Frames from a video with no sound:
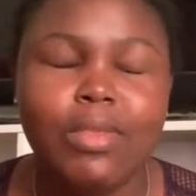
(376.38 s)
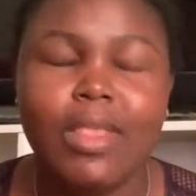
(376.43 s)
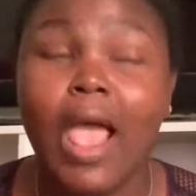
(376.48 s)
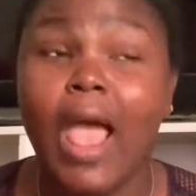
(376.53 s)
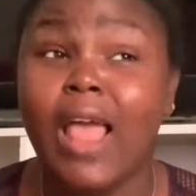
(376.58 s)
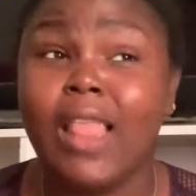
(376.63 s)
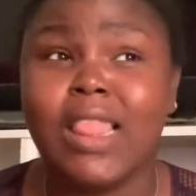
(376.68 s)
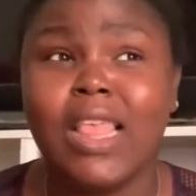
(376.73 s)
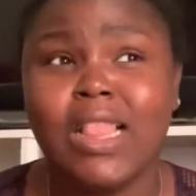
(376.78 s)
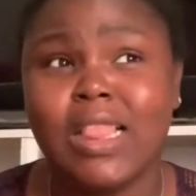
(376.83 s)

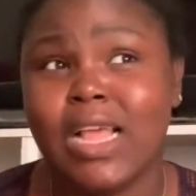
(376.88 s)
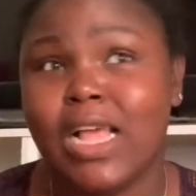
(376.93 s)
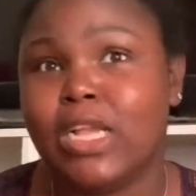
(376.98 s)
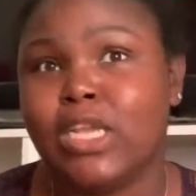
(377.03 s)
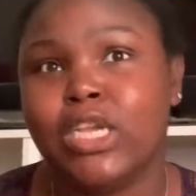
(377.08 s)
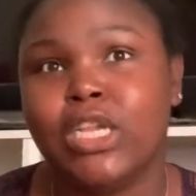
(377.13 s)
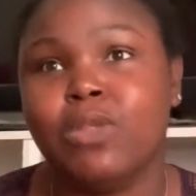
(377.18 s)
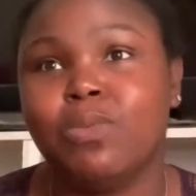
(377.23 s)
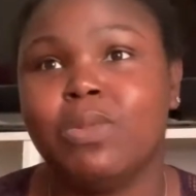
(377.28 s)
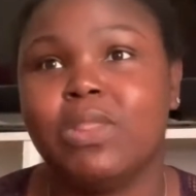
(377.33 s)
I think that's
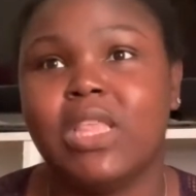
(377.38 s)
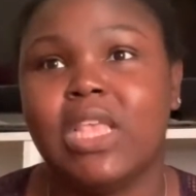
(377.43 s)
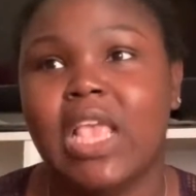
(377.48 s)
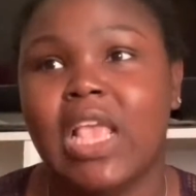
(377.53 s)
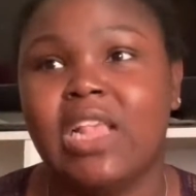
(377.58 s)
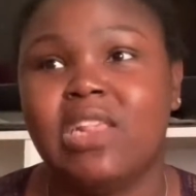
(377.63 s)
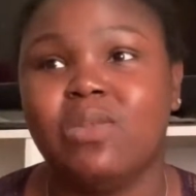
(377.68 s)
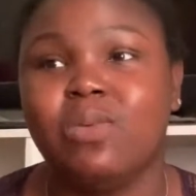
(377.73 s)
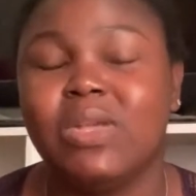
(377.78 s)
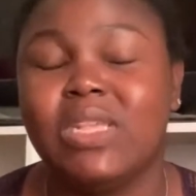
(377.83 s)
just what the
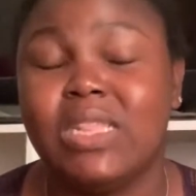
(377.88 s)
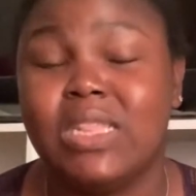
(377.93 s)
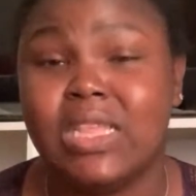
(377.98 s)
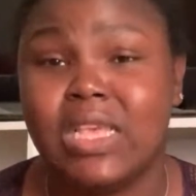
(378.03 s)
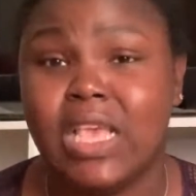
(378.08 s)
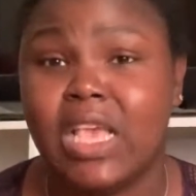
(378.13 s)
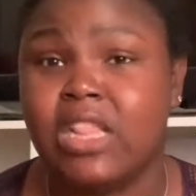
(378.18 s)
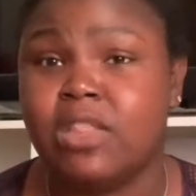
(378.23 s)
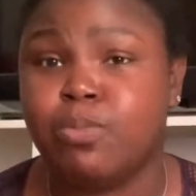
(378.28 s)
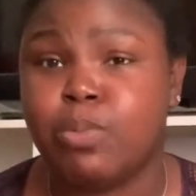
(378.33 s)
case was. The
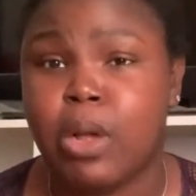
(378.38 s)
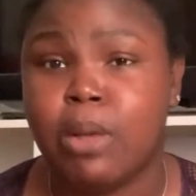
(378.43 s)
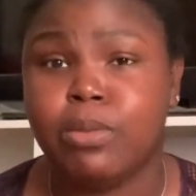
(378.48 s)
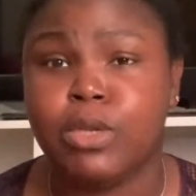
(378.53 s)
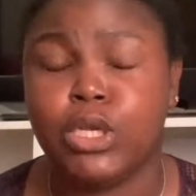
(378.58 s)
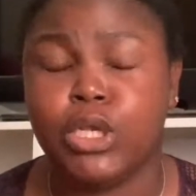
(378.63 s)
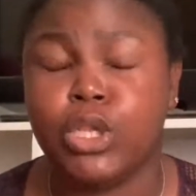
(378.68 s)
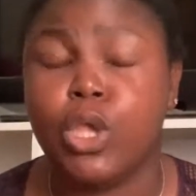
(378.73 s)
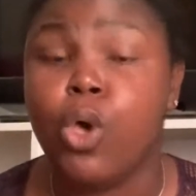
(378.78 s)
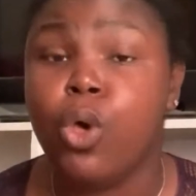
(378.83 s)
kids probably
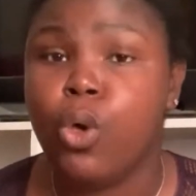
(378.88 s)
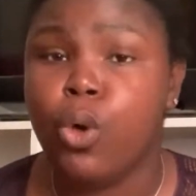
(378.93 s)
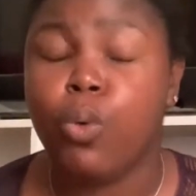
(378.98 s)
just